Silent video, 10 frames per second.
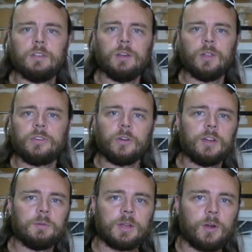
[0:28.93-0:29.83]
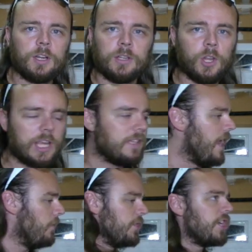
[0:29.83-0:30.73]
Oh, it's already recording. Look at
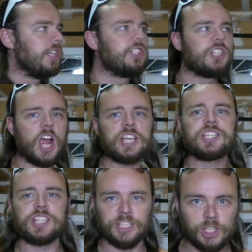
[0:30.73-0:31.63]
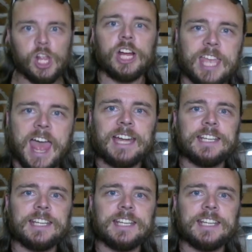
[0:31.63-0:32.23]
that. Would you just look at